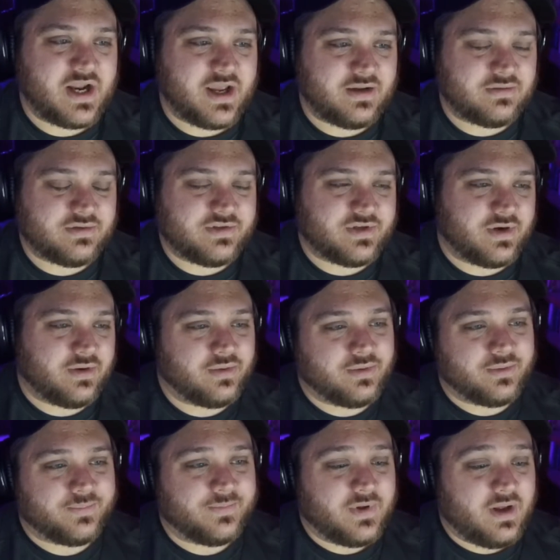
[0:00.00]
Knight.
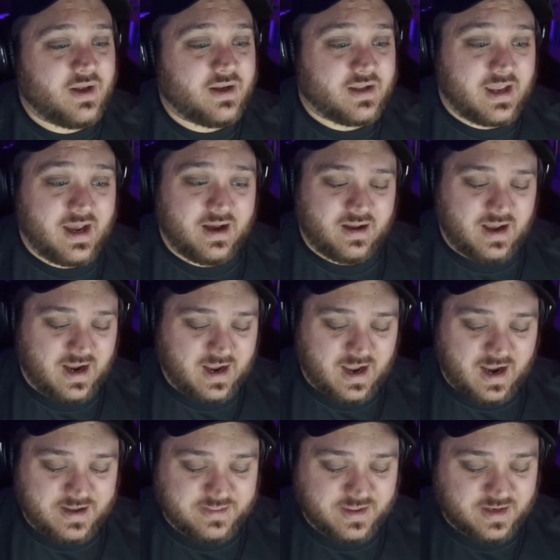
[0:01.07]
So yeah,
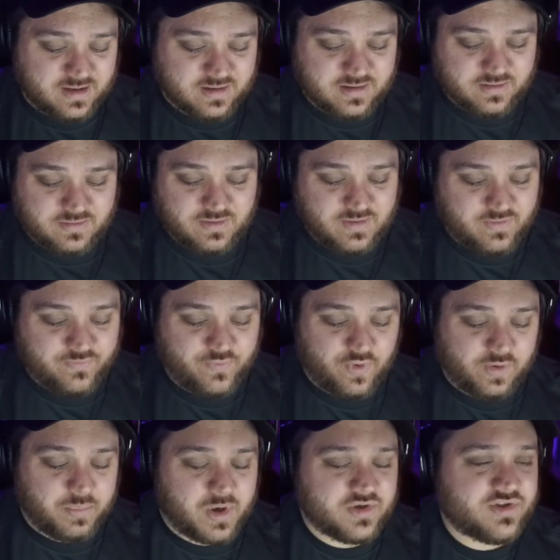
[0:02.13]
I think
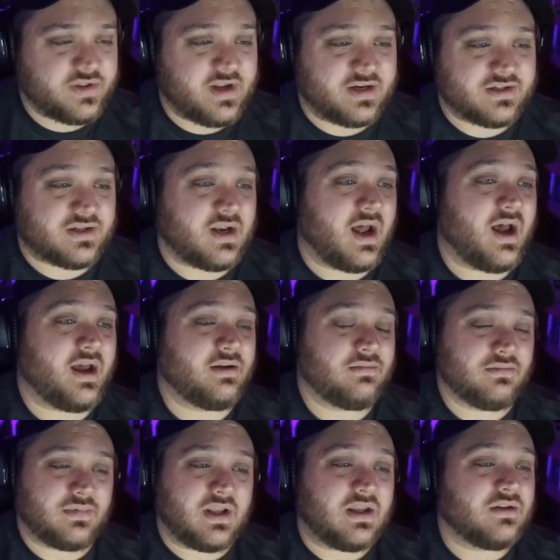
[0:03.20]
for a person that is not
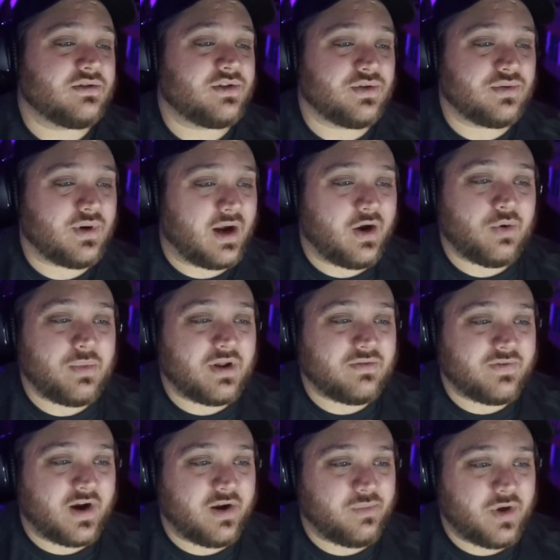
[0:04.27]
into Iron Man very